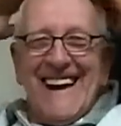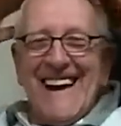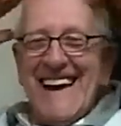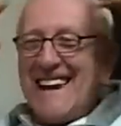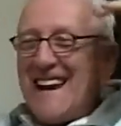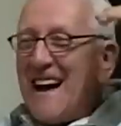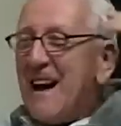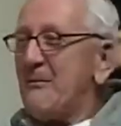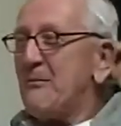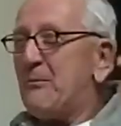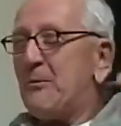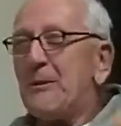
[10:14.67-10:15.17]

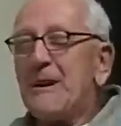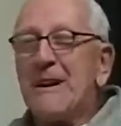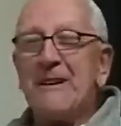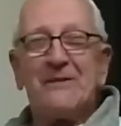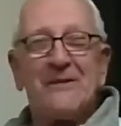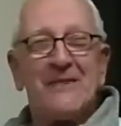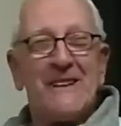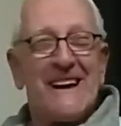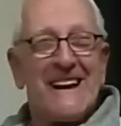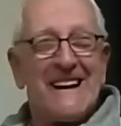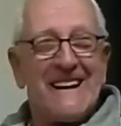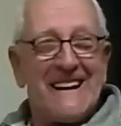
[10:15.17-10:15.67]
And I'm
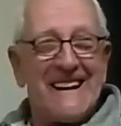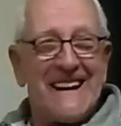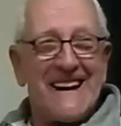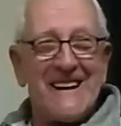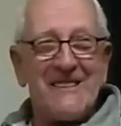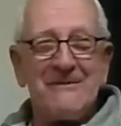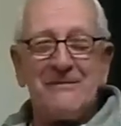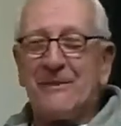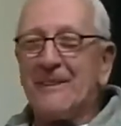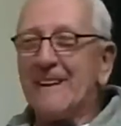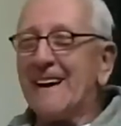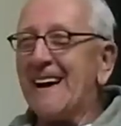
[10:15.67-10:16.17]
free-flying the
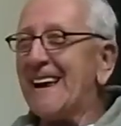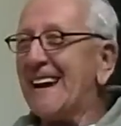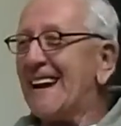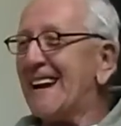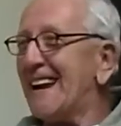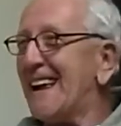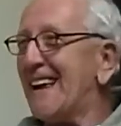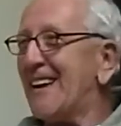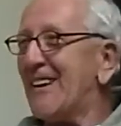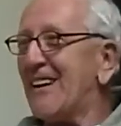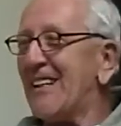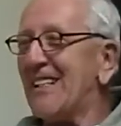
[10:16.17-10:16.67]

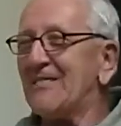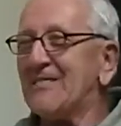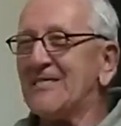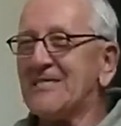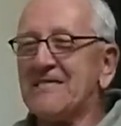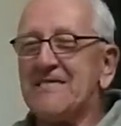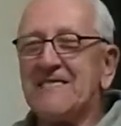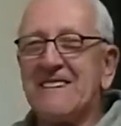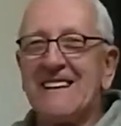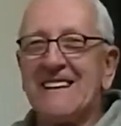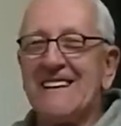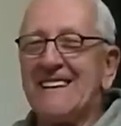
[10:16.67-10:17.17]
airplane, and all of a
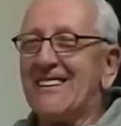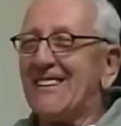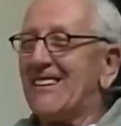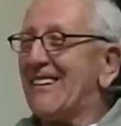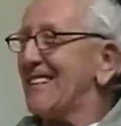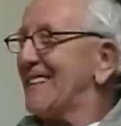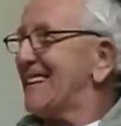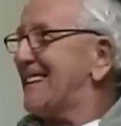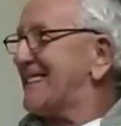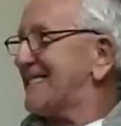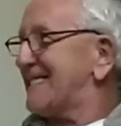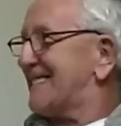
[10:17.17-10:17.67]
sudden,
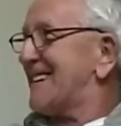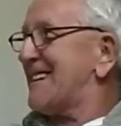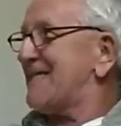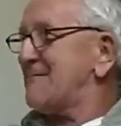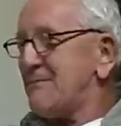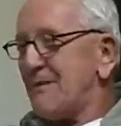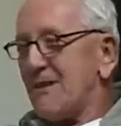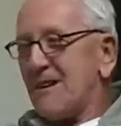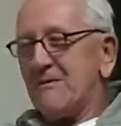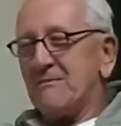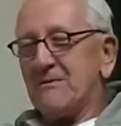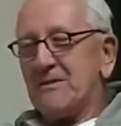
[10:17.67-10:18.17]
all these
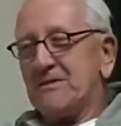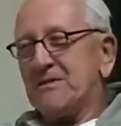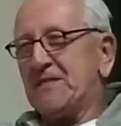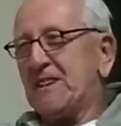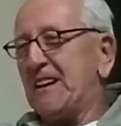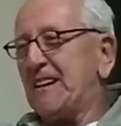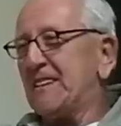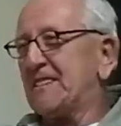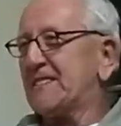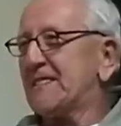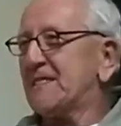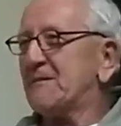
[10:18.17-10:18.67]
gumball
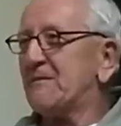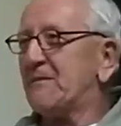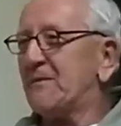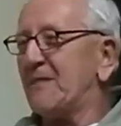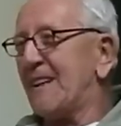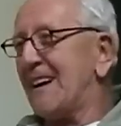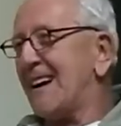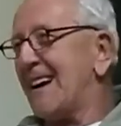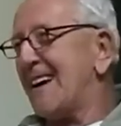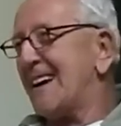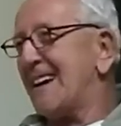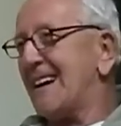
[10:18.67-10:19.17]
machines come
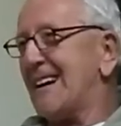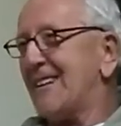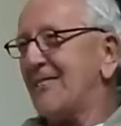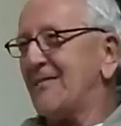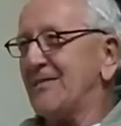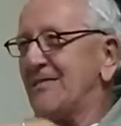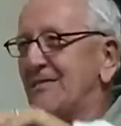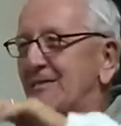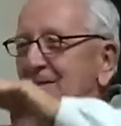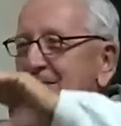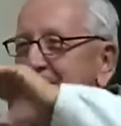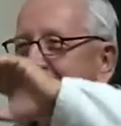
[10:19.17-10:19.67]
flying
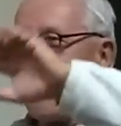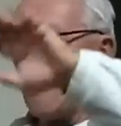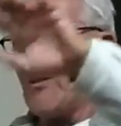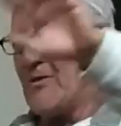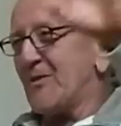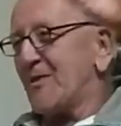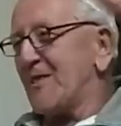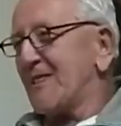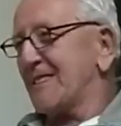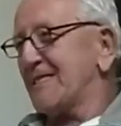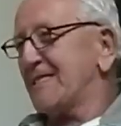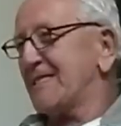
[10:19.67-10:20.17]
out, the fire
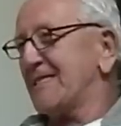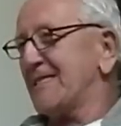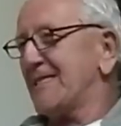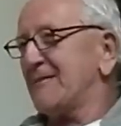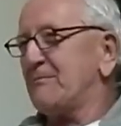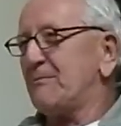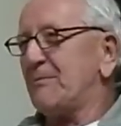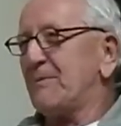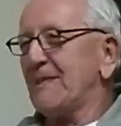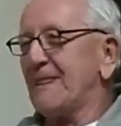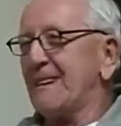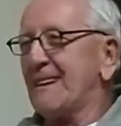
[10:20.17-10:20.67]
trucks and the
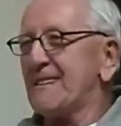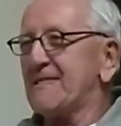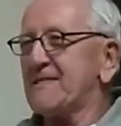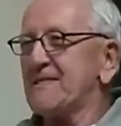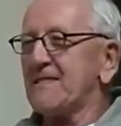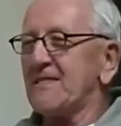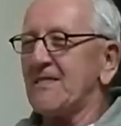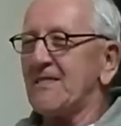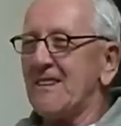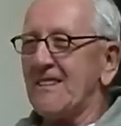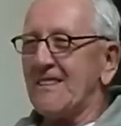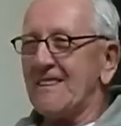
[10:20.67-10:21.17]

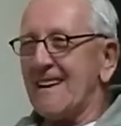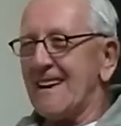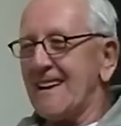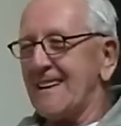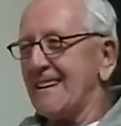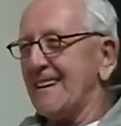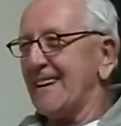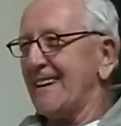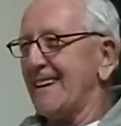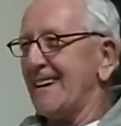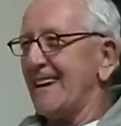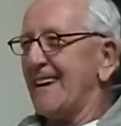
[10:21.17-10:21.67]
police and all
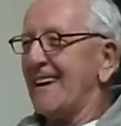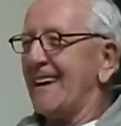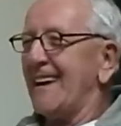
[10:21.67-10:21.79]
that.